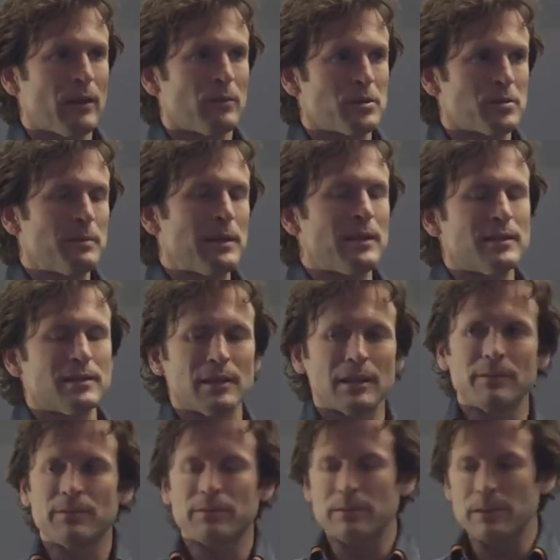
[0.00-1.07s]
which means that,
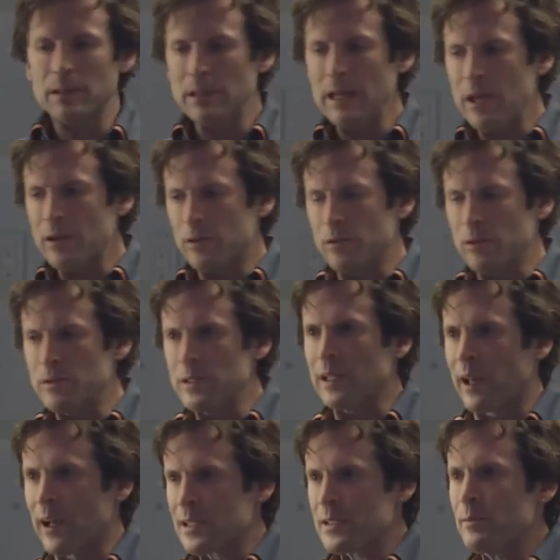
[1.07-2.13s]
yeah, you're losing
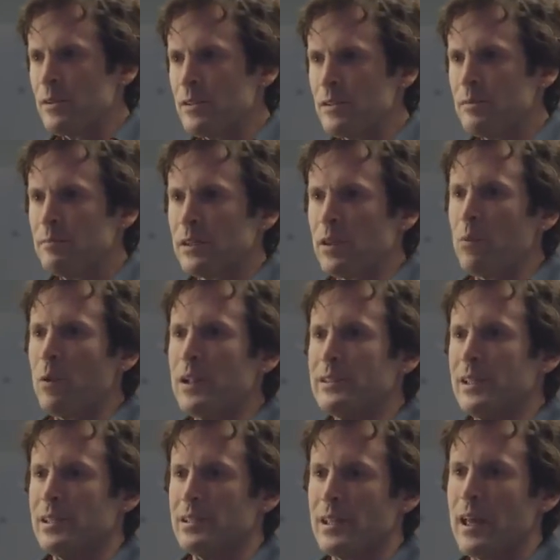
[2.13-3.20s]
customers, but the ones
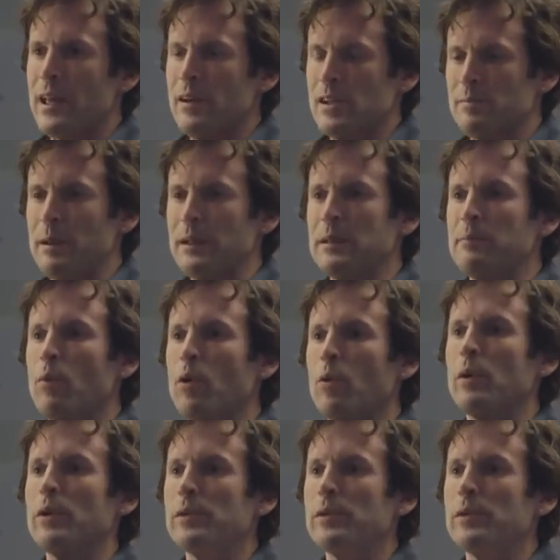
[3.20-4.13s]
that stay are spending more with